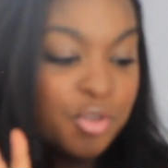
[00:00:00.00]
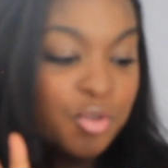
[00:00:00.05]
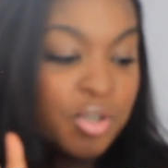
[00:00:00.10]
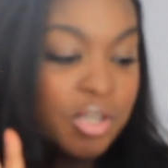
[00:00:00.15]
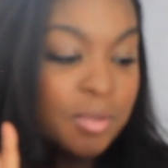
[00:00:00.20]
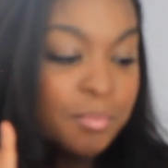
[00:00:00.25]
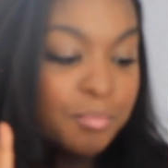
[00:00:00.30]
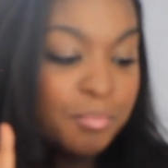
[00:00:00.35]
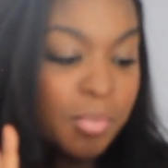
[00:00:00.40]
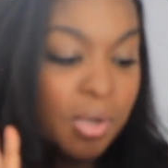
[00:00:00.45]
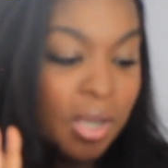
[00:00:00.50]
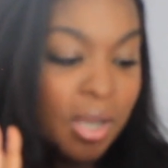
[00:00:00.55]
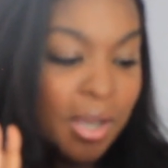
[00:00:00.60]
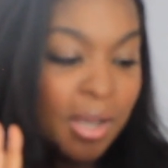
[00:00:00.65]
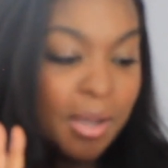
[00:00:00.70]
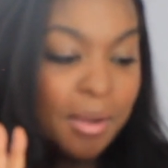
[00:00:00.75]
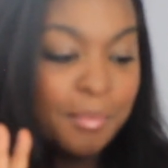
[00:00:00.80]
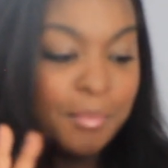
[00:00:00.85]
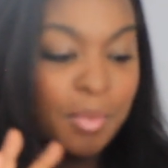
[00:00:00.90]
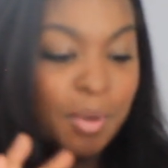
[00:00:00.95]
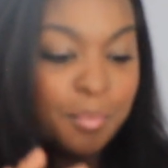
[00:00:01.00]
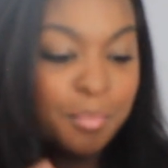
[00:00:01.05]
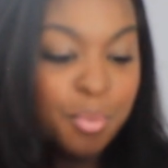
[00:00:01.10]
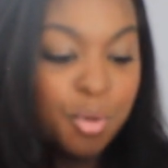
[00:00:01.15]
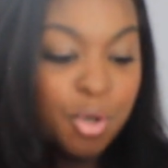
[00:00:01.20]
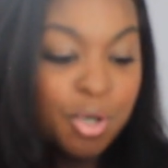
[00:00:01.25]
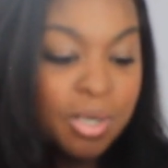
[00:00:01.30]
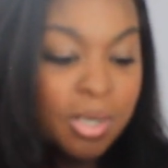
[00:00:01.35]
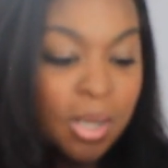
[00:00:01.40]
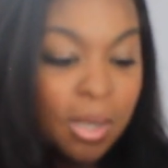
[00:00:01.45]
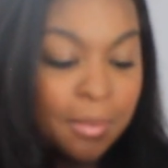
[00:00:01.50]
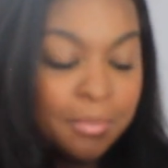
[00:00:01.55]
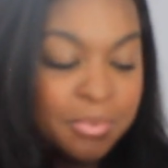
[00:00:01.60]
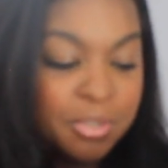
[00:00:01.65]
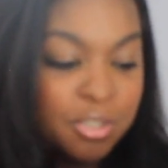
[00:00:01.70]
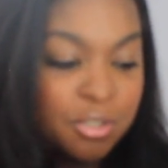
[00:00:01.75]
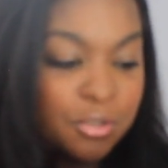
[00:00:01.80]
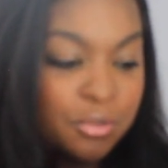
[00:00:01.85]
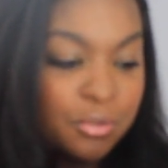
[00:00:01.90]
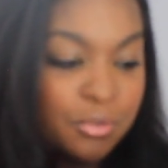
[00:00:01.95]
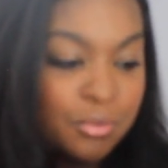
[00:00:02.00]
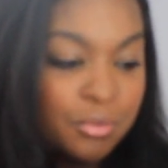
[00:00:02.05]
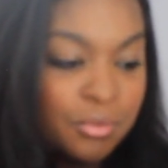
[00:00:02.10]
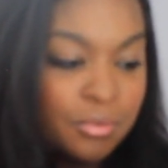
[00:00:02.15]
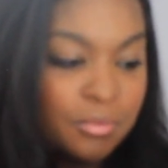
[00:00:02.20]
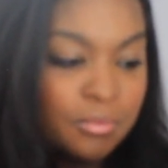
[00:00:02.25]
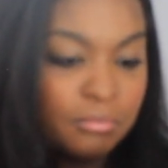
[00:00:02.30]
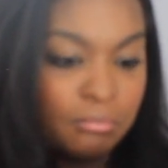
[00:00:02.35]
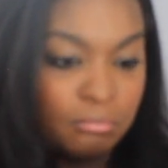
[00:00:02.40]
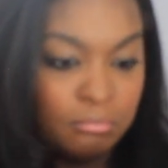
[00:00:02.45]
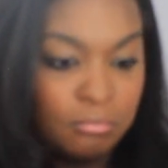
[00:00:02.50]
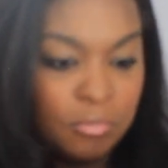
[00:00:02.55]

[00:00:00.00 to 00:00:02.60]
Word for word: you can um, put up to